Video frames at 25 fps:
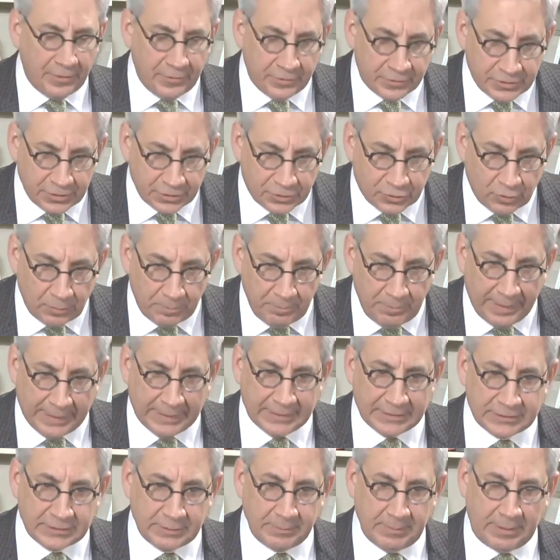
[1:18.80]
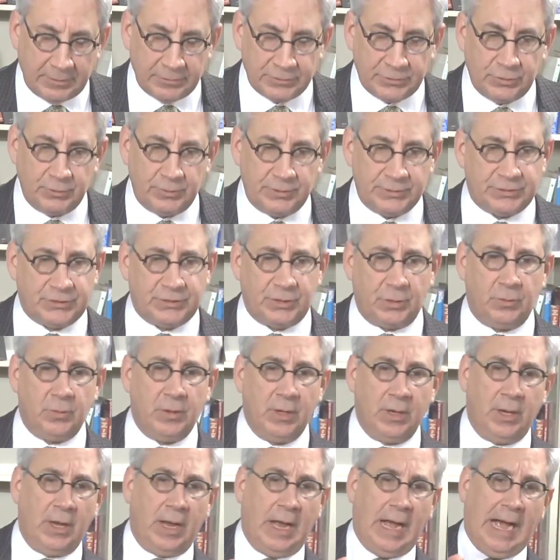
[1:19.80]
And there's a tremendous amount to it. So
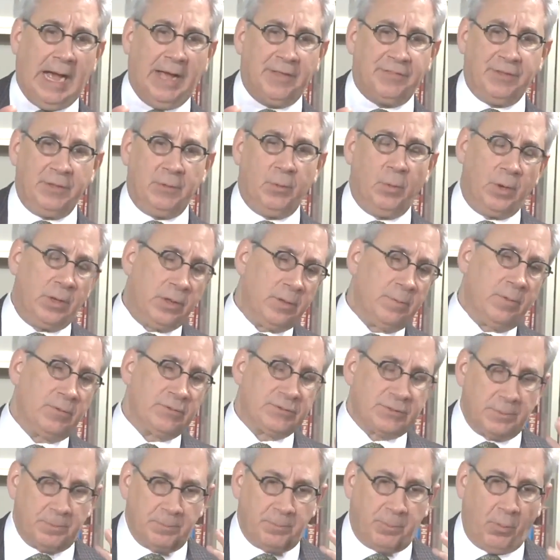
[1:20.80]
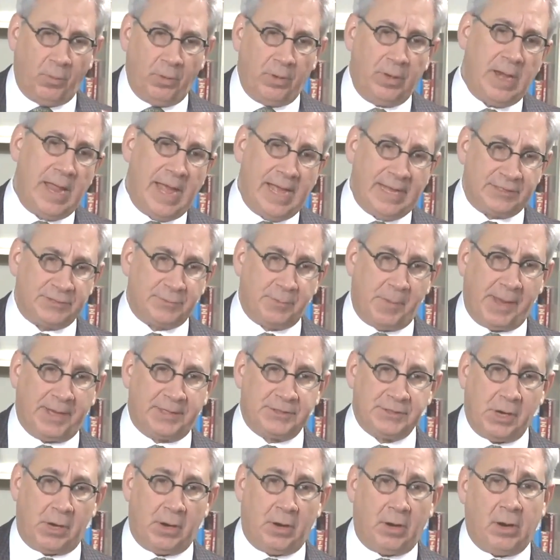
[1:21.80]
I think one of the most important
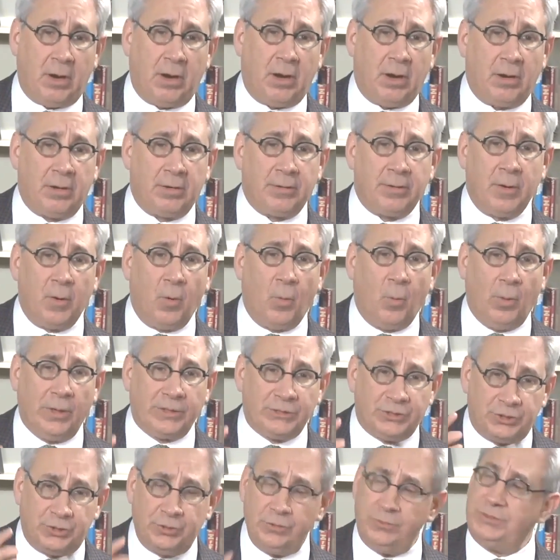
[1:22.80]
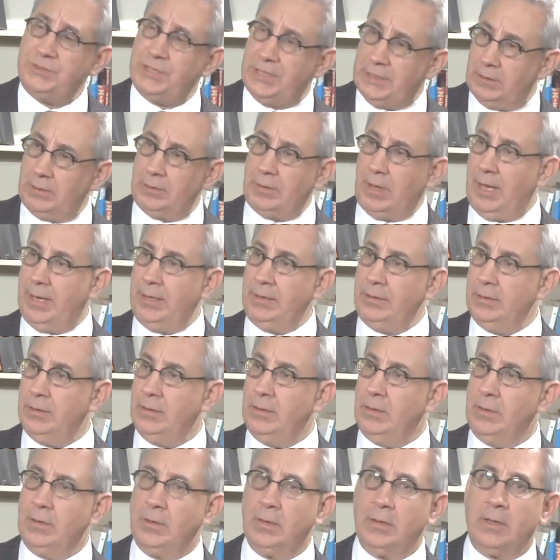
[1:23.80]
aspects are when choosing a light,
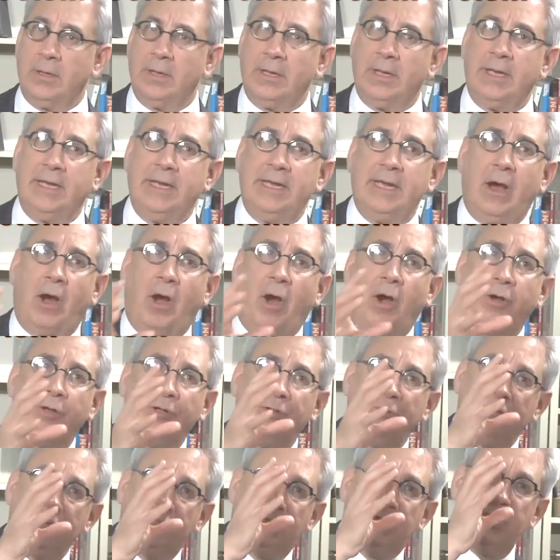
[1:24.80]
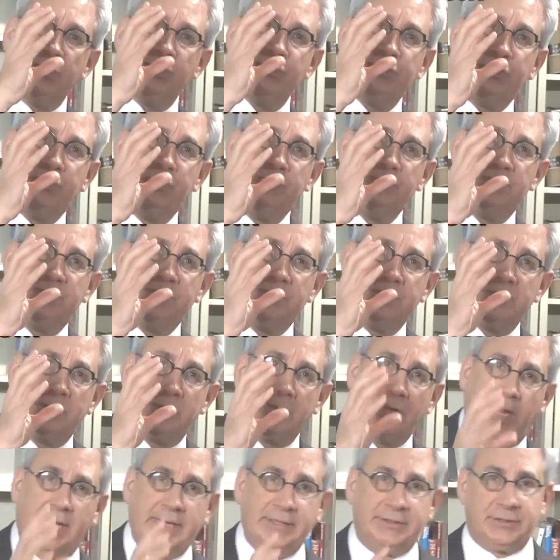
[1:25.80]
are you just using the
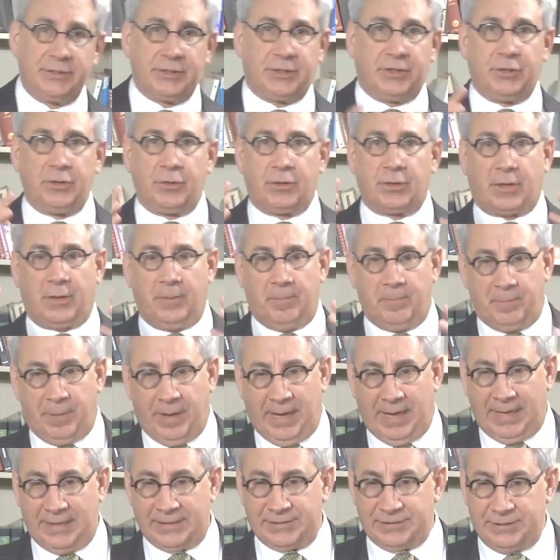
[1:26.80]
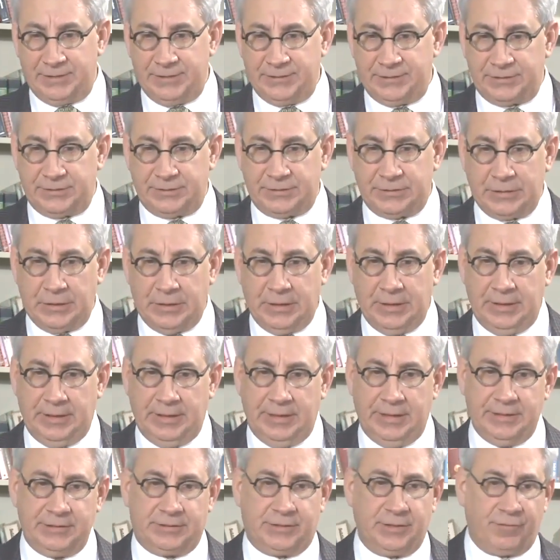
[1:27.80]
light to cure composites?
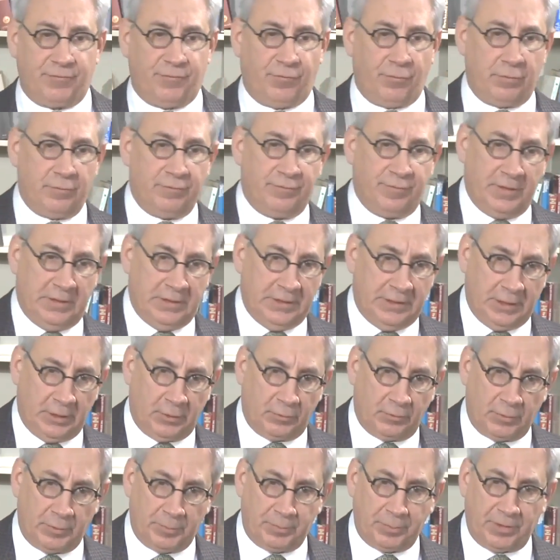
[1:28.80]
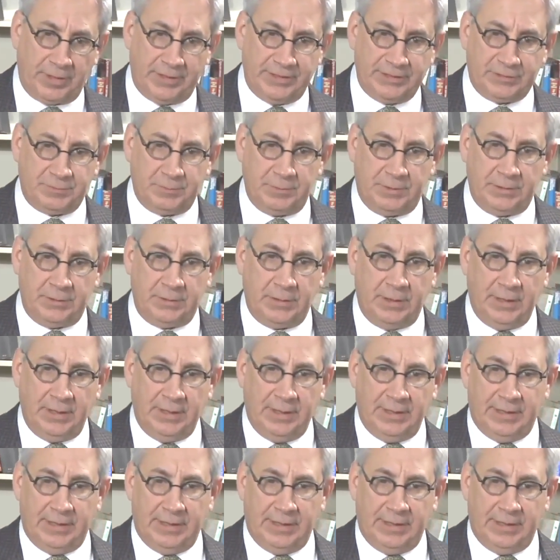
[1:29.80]
Is it for veneer replacement?